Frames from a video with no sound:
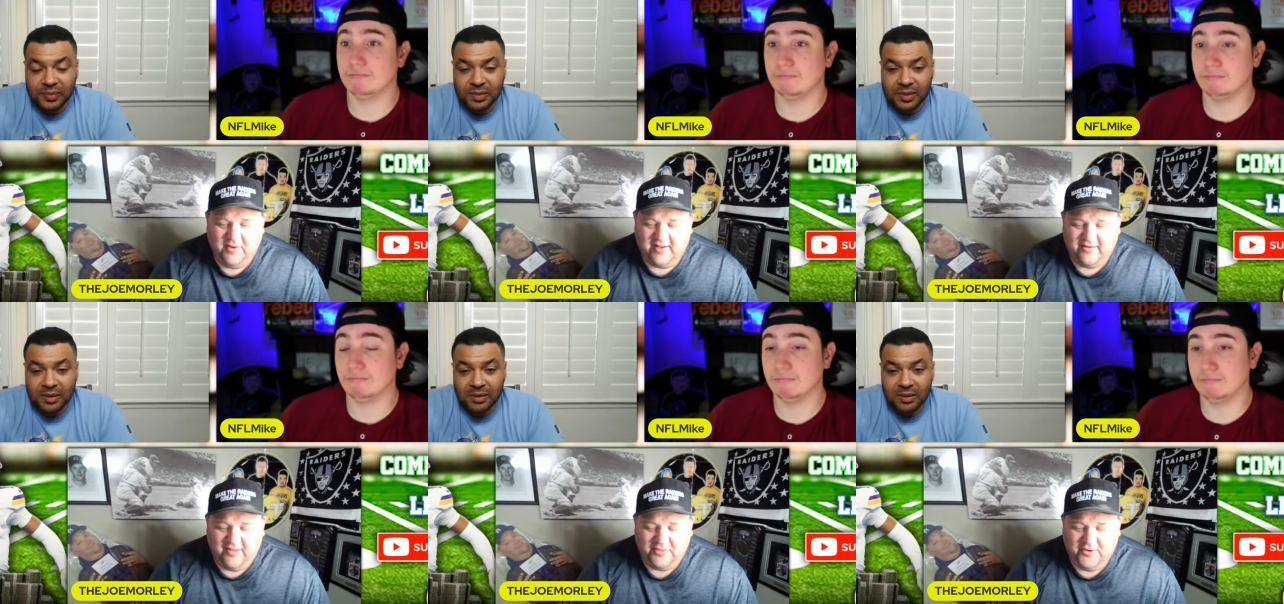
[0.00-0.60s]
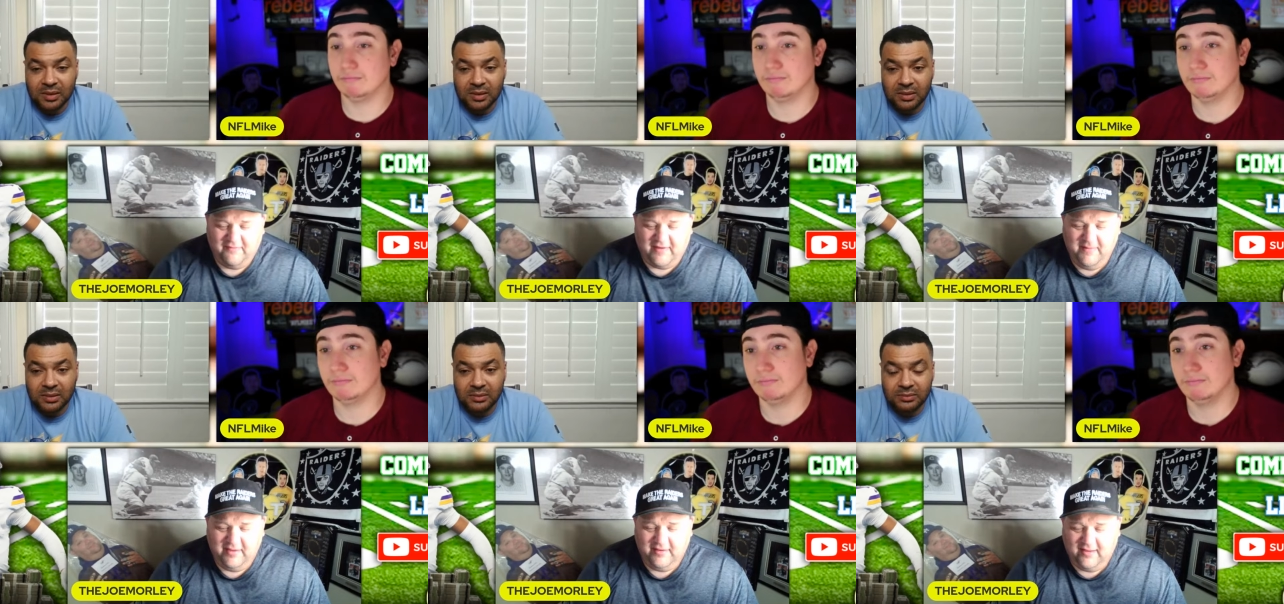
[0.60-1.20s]
Speaker 1: when I saw the
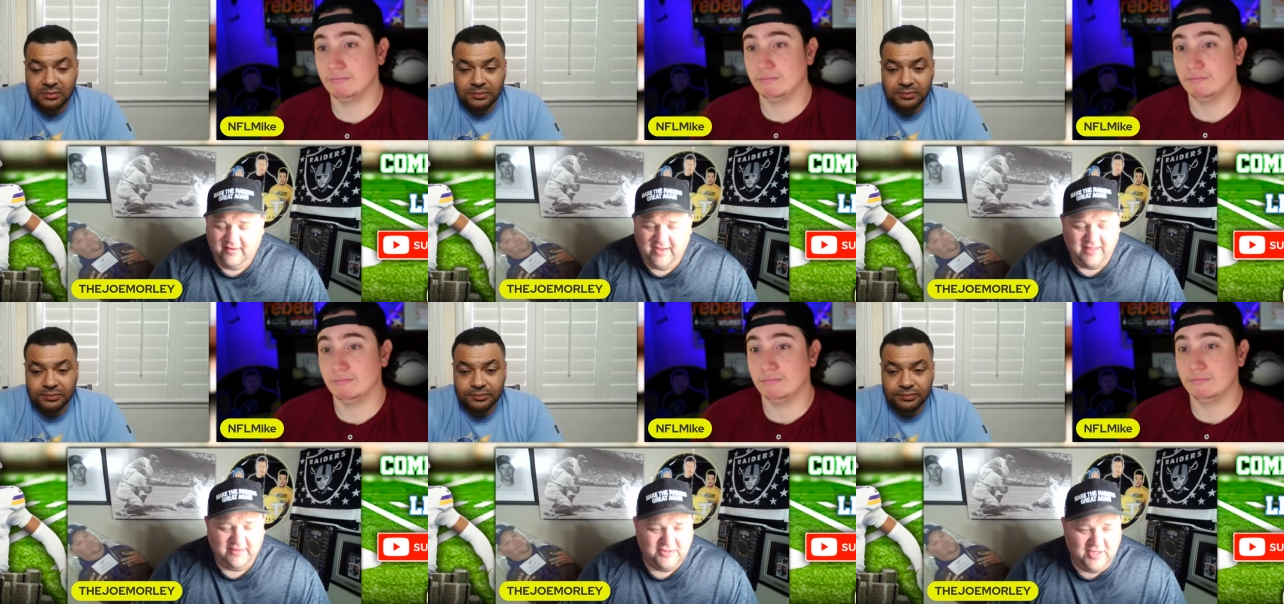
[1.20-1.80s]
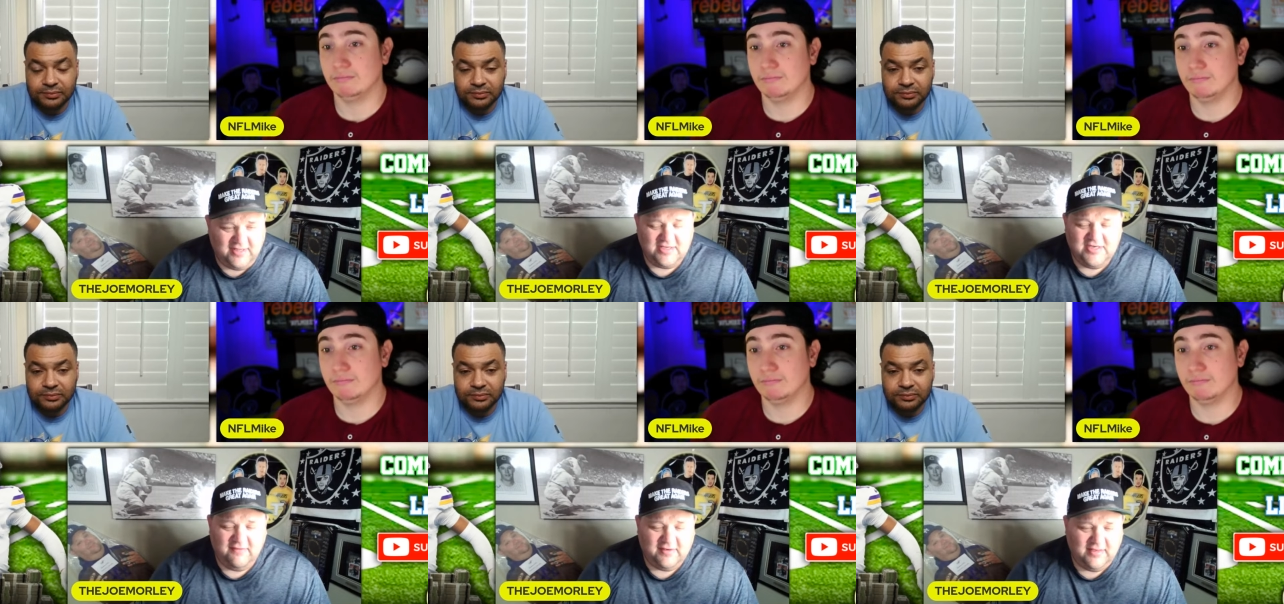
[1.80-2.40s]
$35 million, not Justin
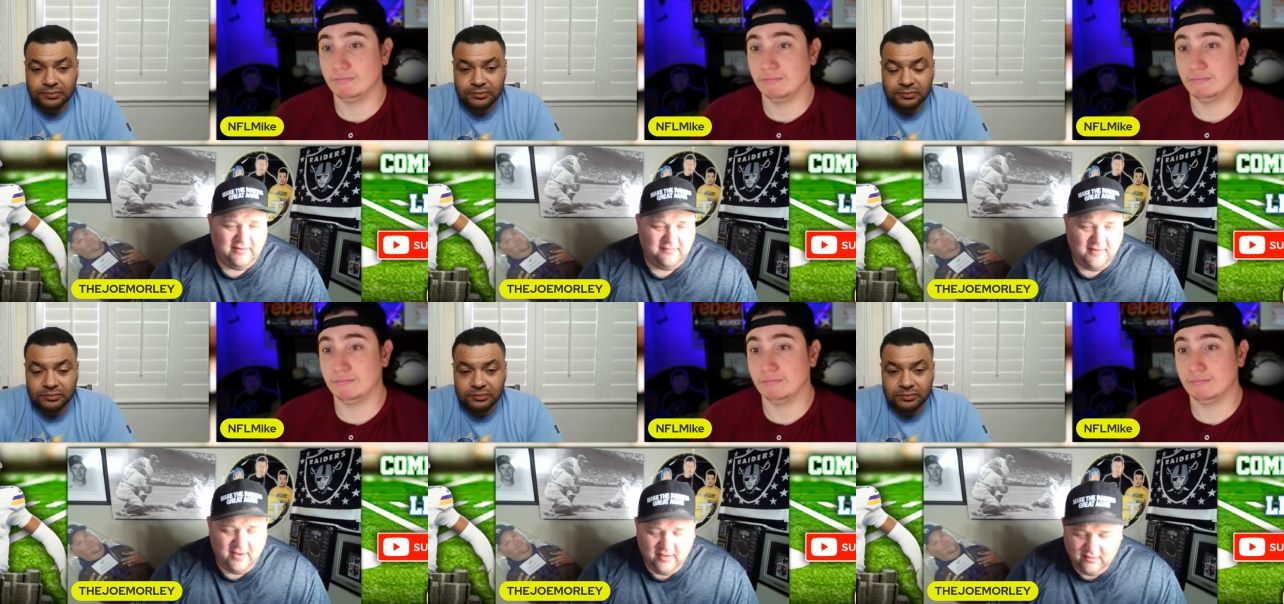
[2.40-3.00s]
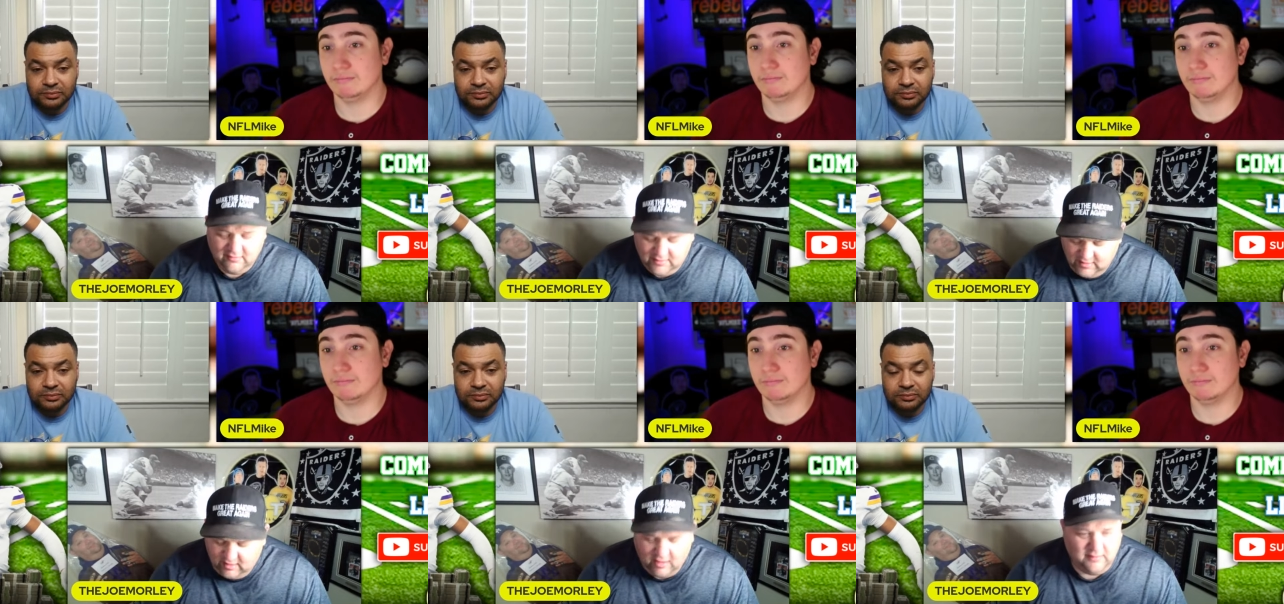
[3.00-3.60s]
Jefferson
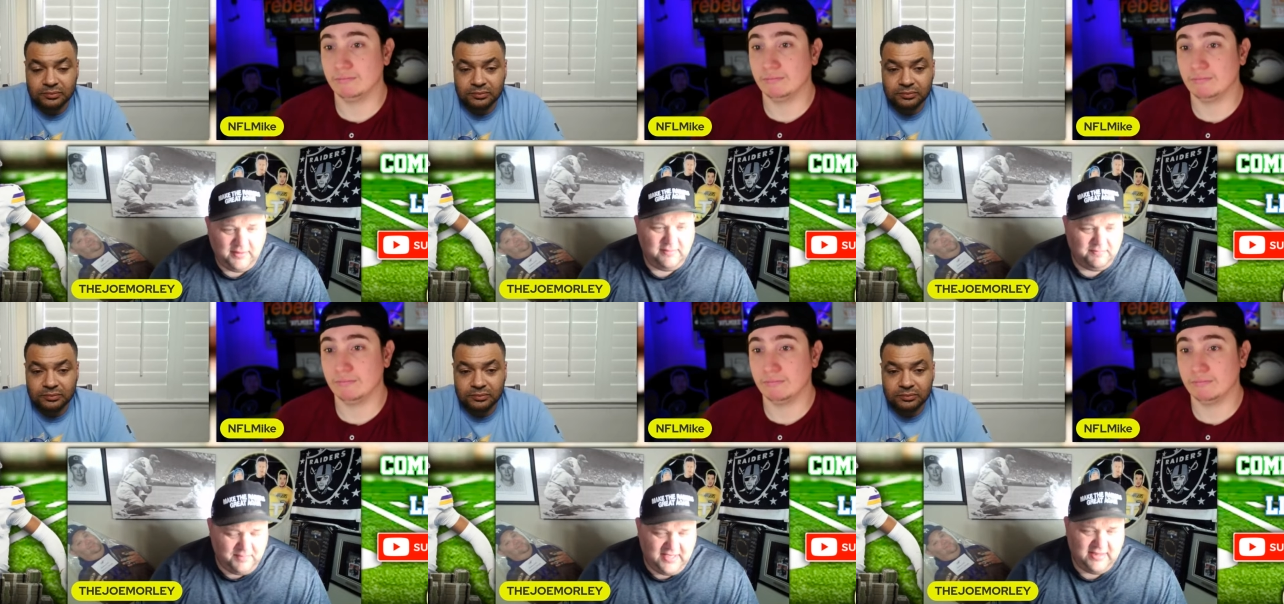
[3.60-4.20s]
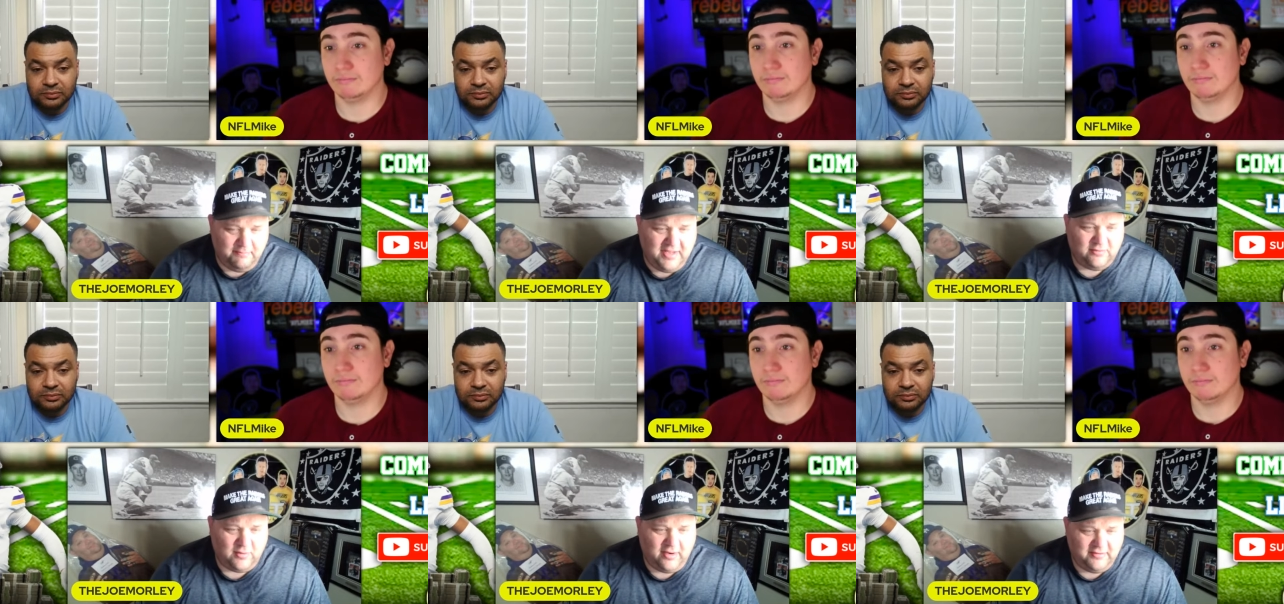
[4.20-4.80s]
could arguably be the
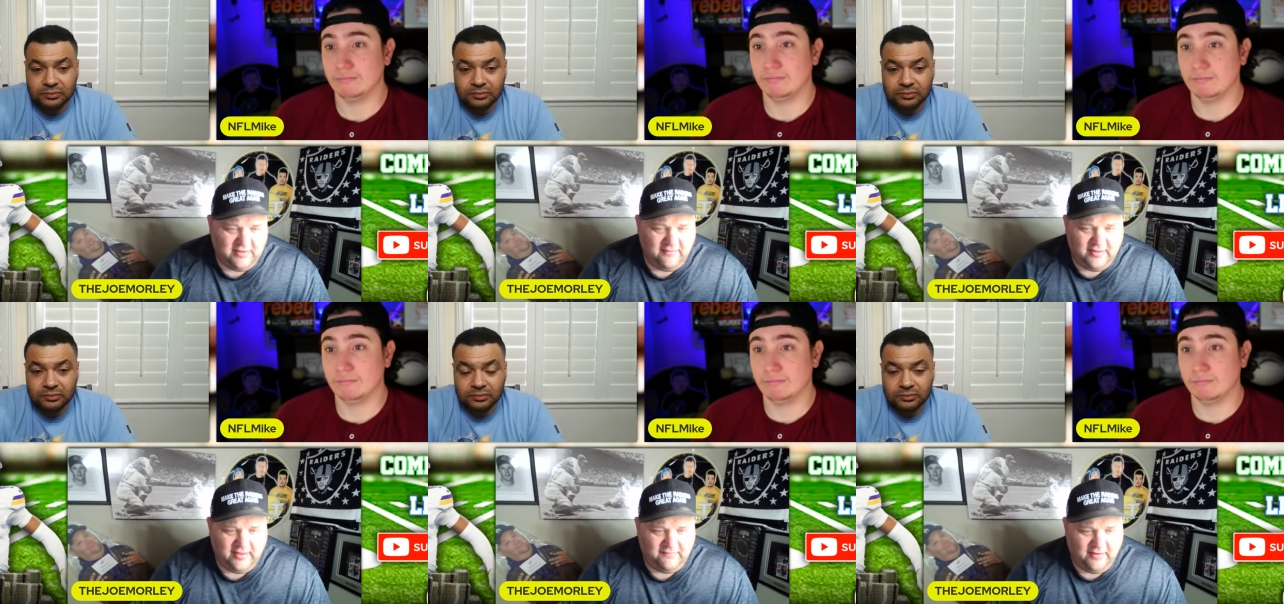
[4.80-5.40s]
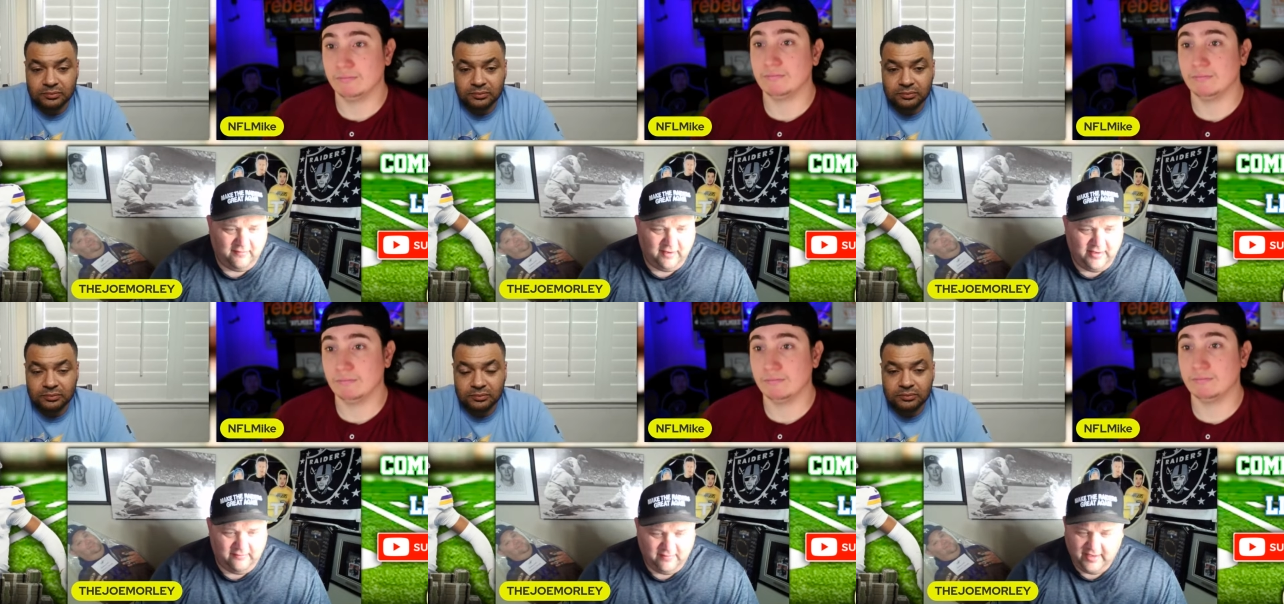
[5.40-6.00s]
best wide receiver in the NFL right
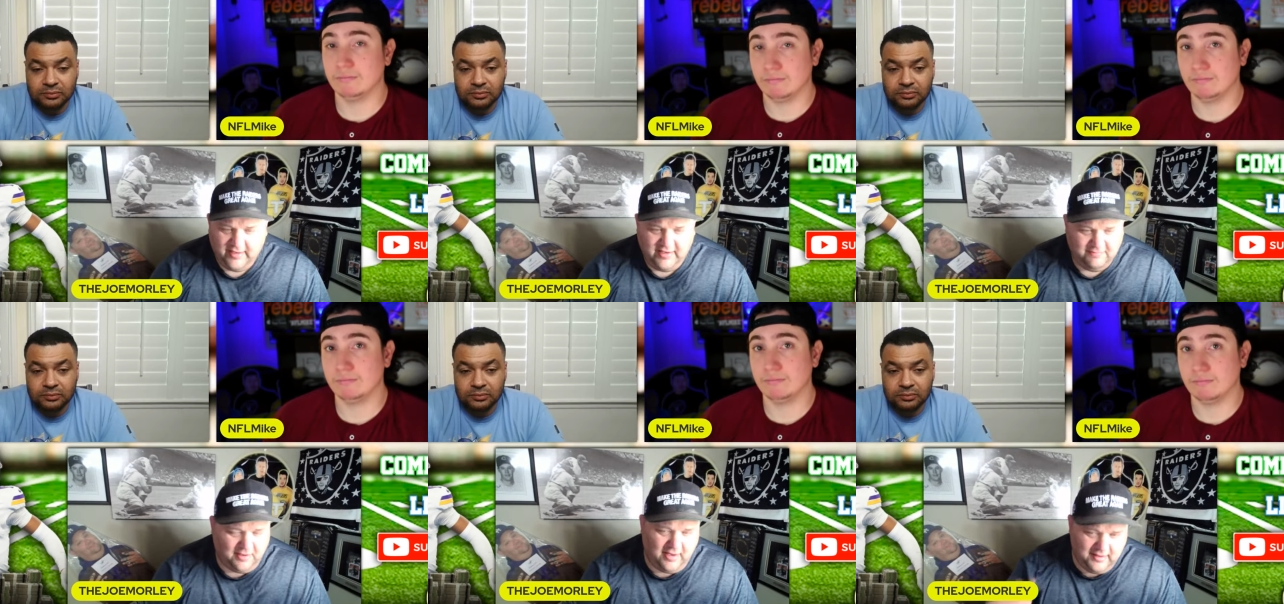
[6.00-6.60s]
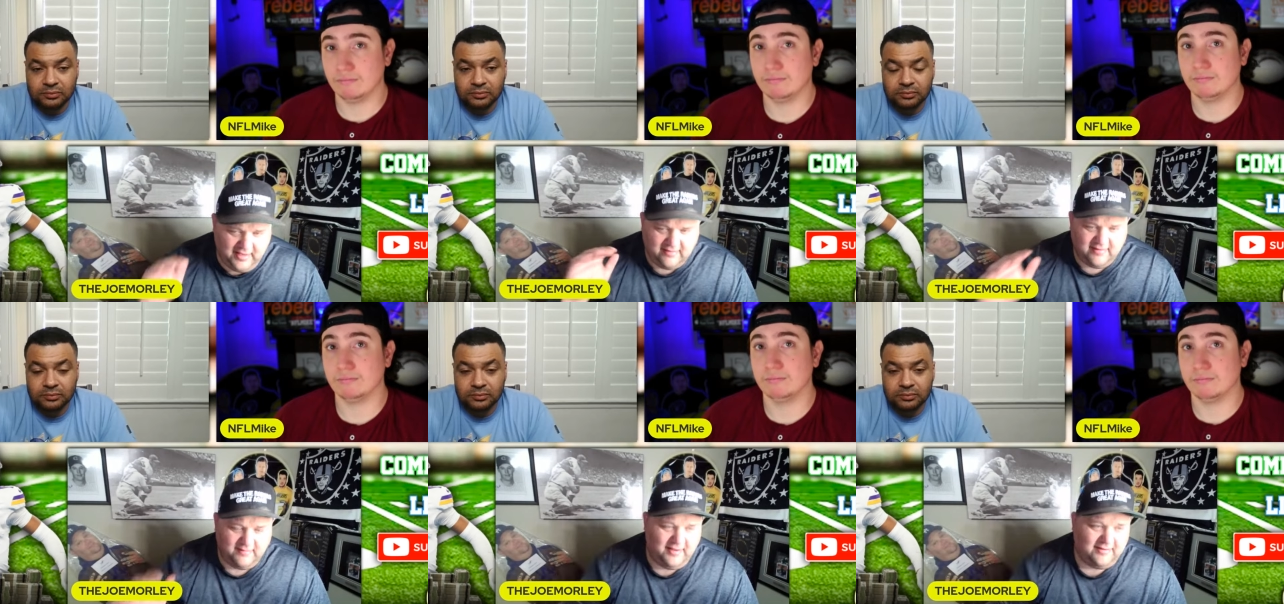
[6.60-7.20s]
now, right? He's probably
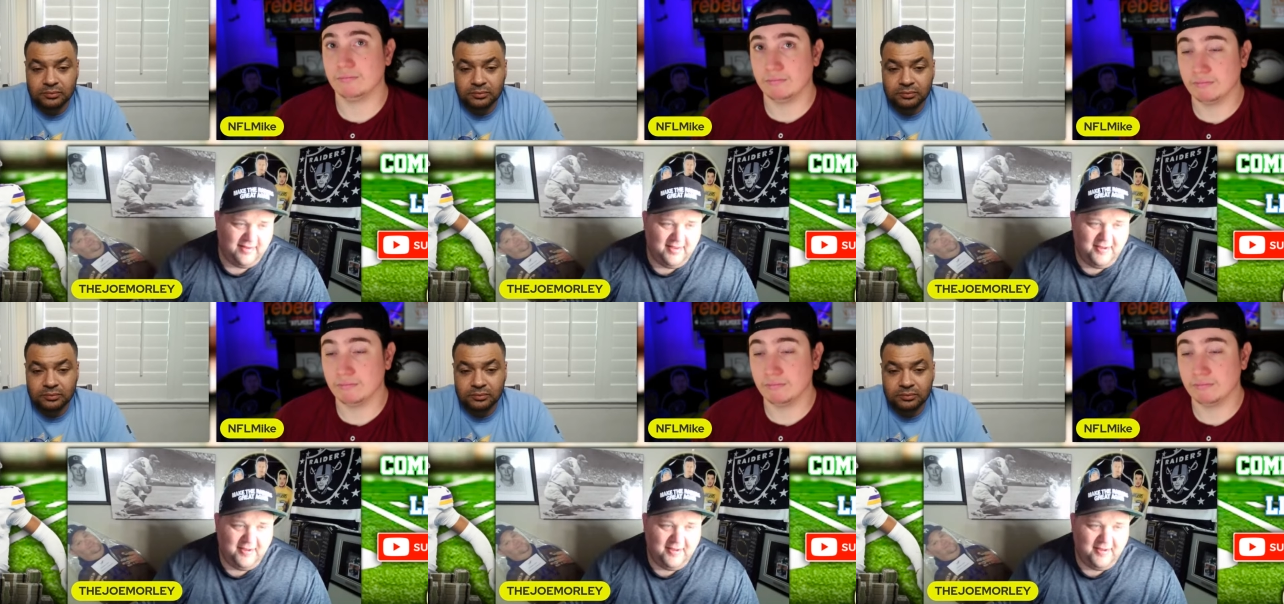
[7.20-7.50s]
is the best.